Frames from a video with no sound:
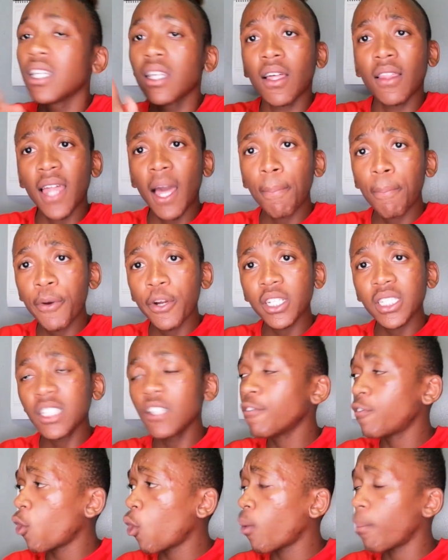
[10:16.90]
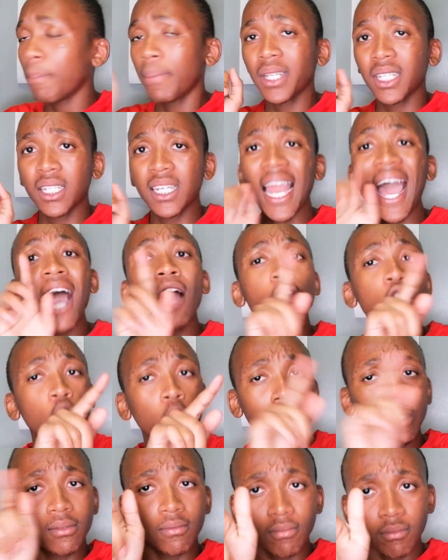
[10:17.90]
that person for? But now
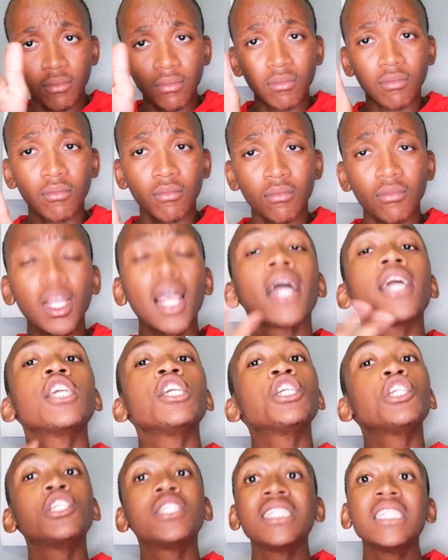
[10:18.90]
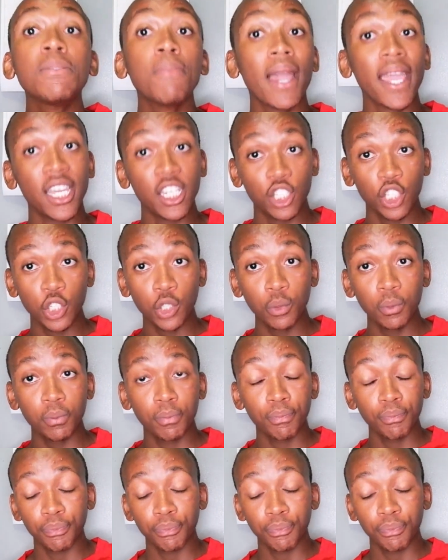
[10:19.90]
you see my issue.